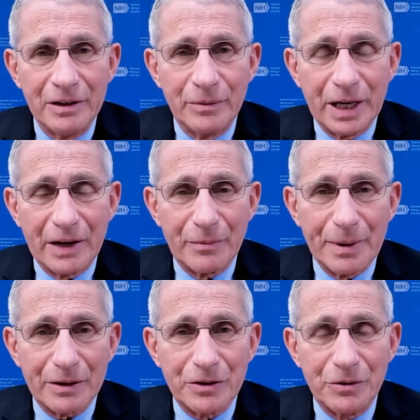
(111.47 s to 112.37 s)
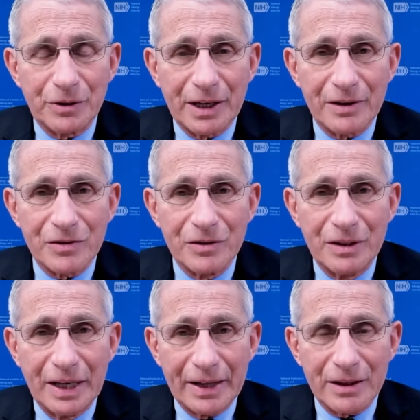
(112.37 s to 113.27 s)
We have about
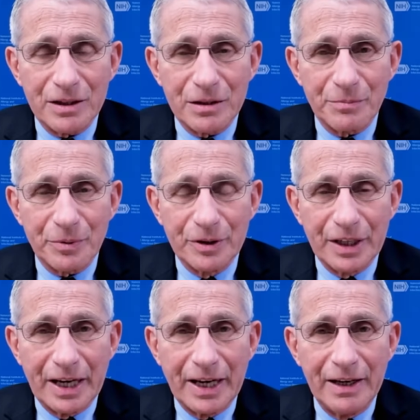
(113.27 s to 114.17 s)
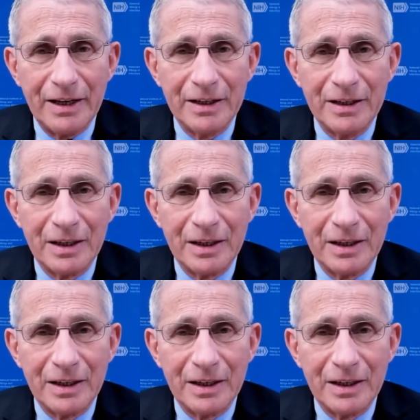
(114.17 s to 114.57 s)
2,000 deaths per day.